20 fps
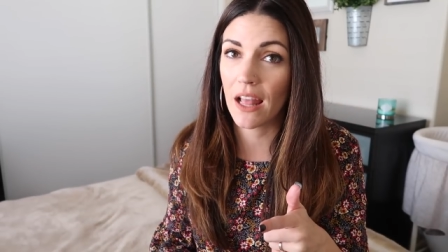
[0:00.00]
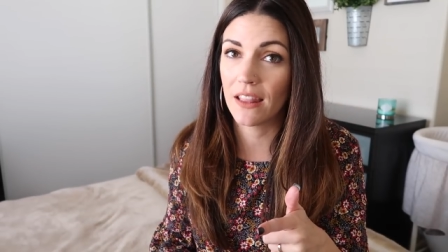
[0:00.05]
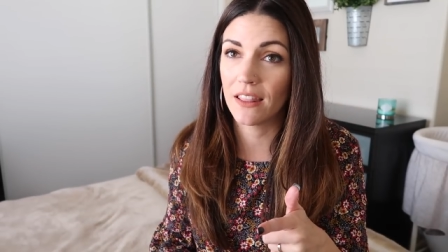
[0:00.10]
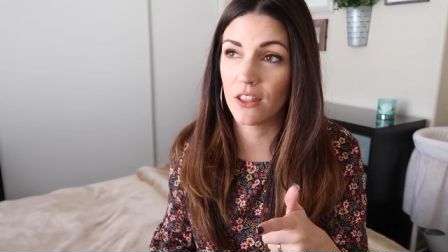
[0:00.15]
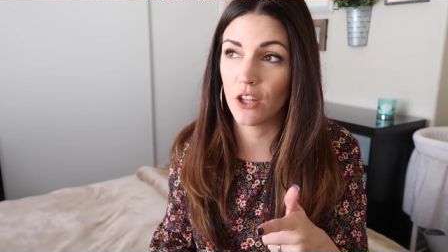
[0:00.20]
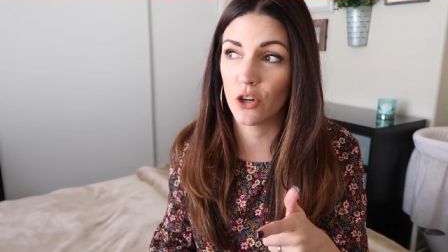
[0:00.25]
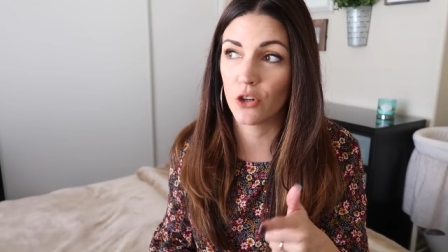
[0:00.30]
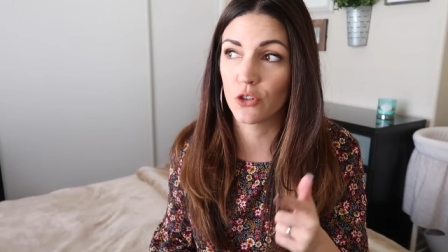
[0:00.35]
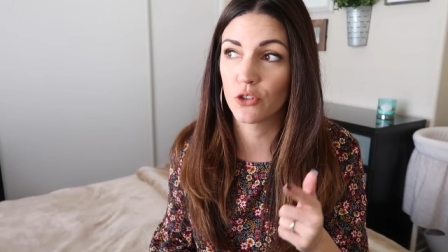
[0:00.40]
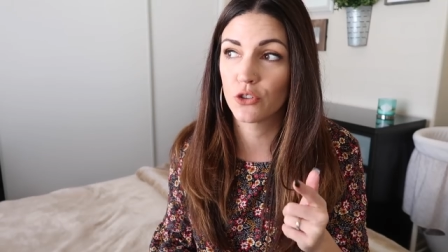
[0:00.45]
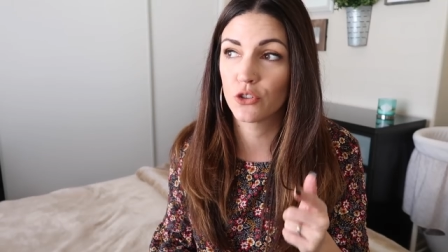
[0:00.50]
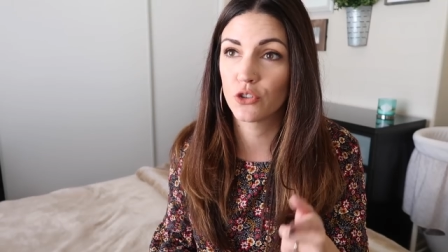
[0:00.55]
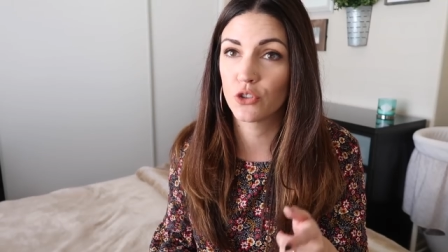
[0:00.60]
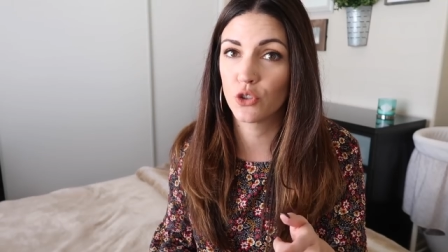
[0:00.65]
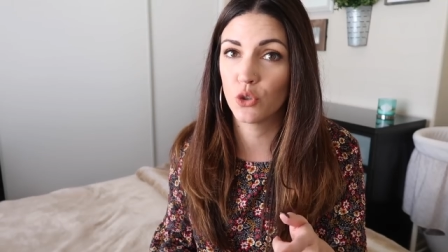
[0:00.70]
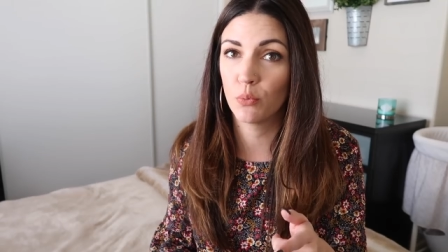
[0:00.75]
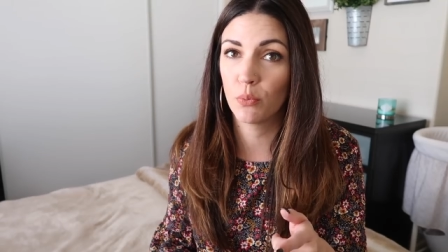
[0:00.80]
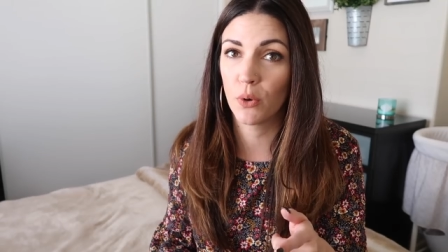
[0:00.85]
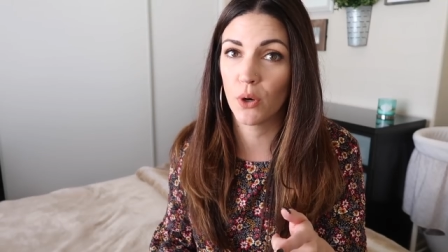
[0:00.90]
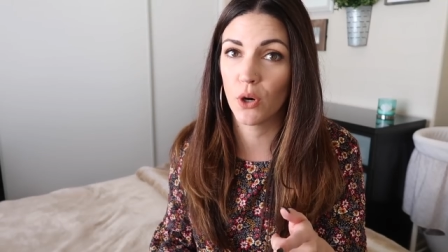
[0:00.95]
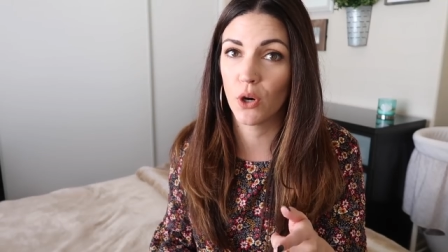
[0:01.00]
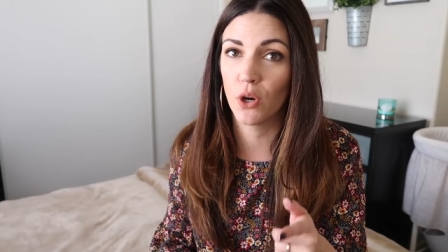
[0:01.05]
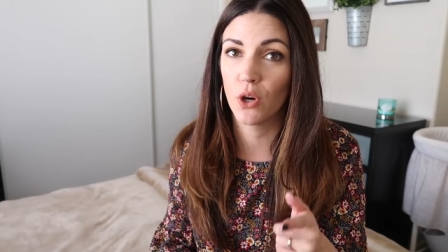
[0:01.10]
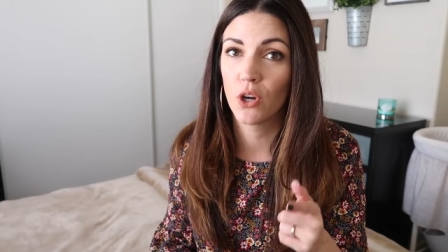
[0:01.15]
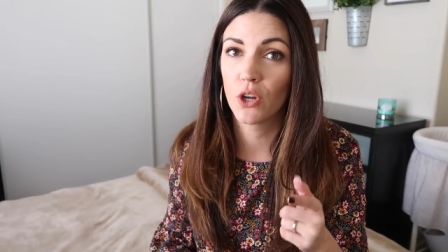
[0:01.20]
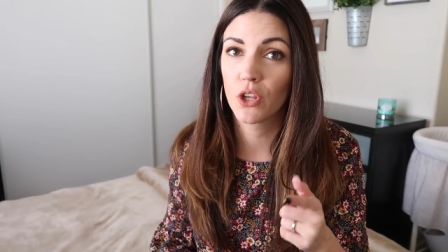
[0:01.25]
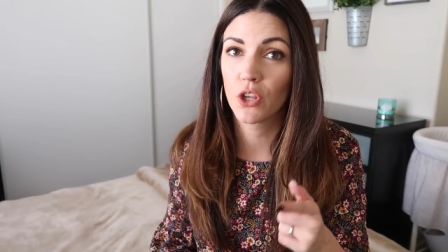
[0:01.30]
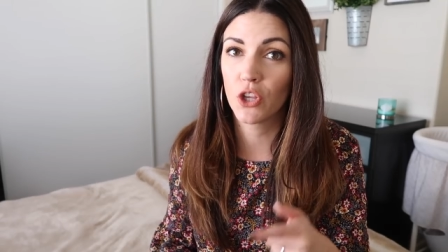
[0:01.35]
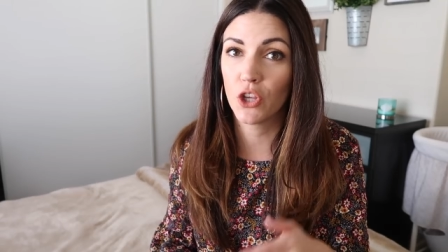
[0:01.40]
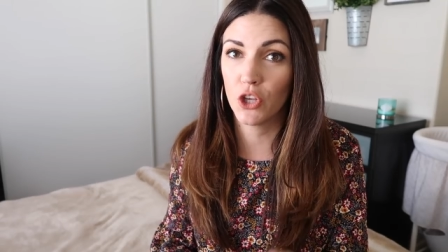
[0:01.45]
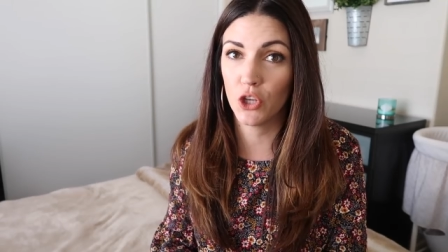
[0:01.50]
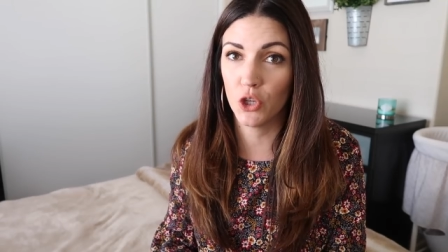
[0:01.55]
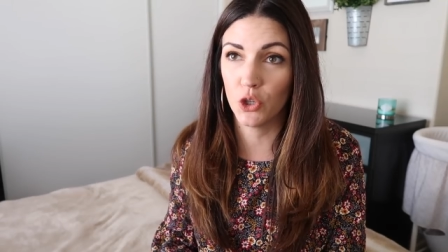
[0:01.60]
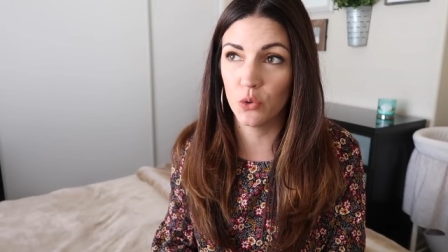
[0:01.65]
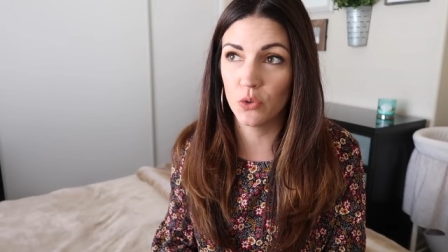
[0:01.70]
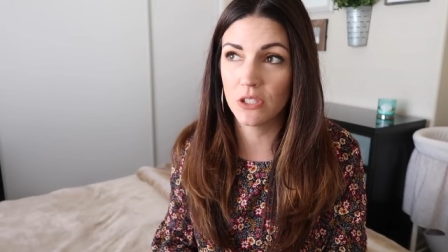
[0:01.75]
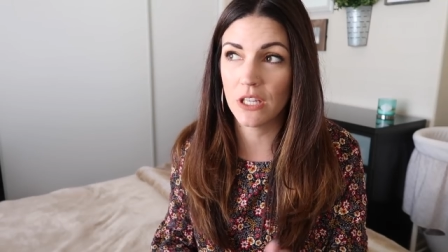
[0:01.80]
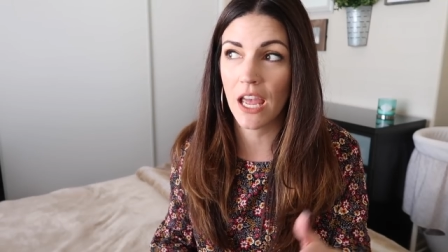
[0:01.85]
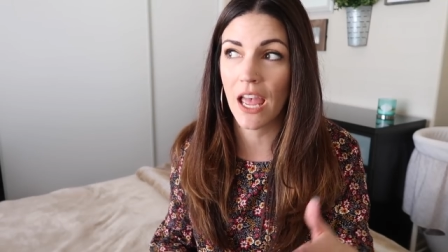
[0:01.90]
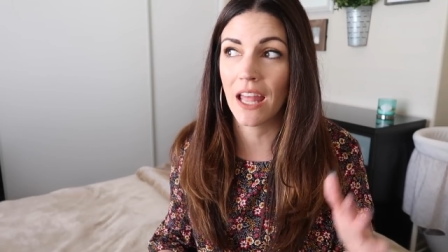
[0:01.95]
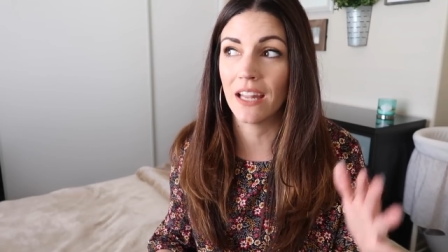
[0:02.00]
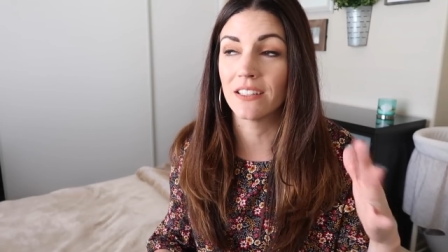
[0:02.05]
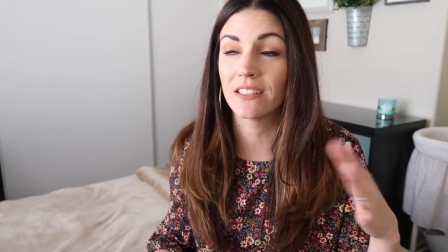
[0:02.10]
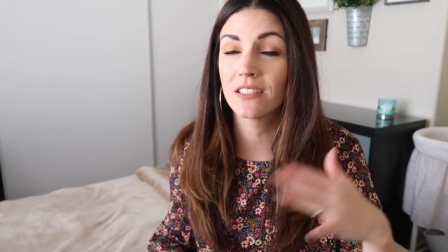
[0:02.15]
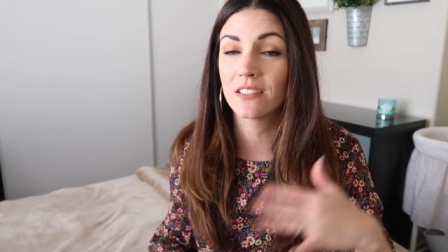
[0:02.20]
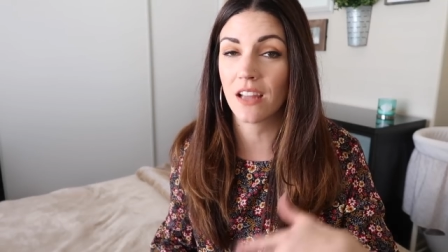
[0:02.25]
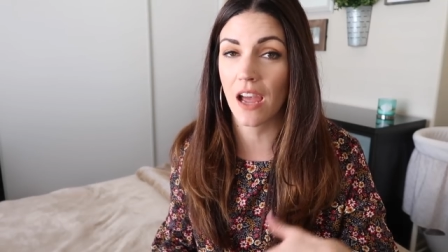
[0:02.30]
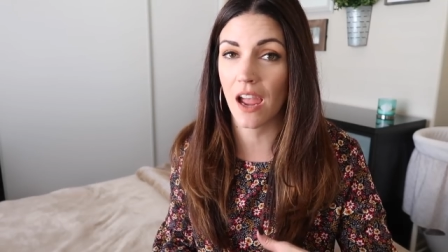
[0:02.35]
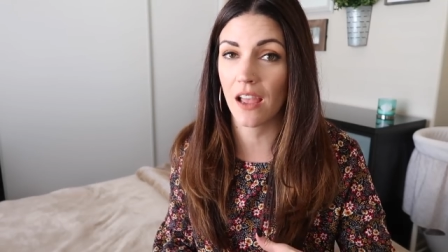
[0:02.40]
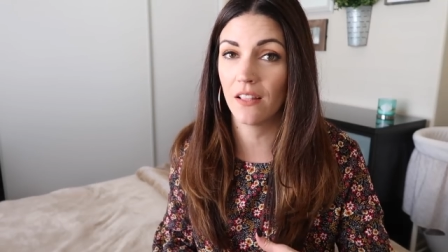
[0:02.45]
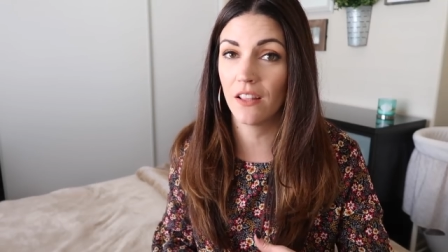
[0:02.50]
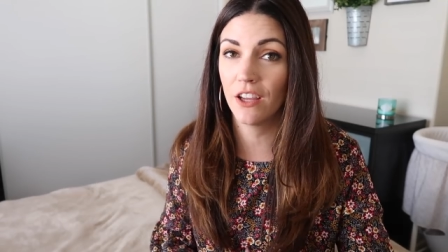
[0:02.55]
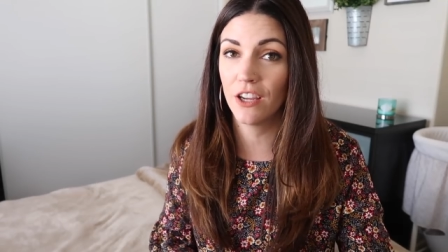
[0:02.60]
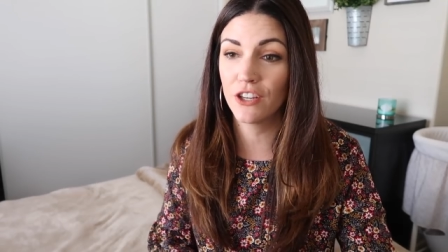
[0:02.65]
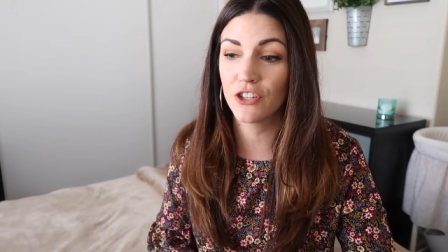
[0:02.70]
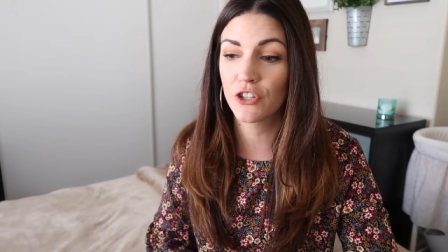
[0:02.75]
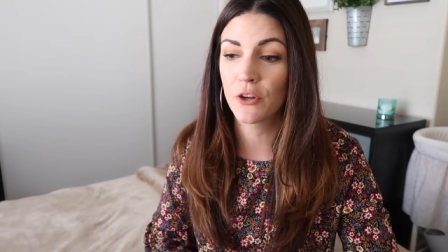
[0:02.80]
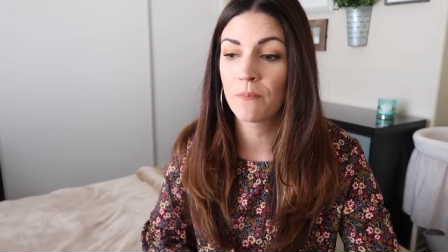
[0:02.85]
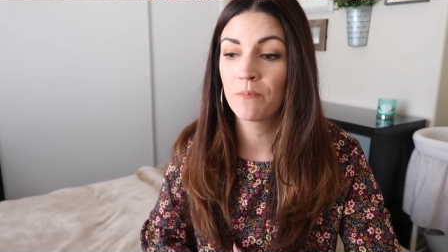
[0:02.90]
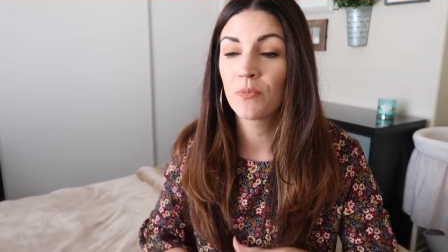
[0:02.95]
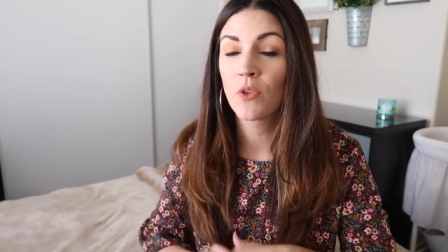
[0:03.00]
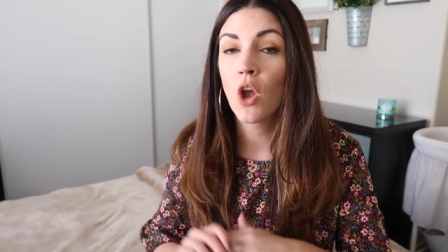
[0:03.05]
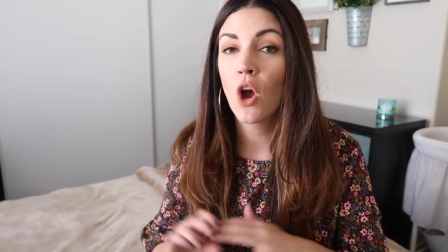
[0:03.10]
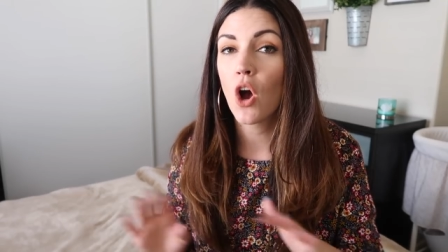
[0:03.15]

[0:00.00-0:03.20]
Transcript: and they're super cute and stylish.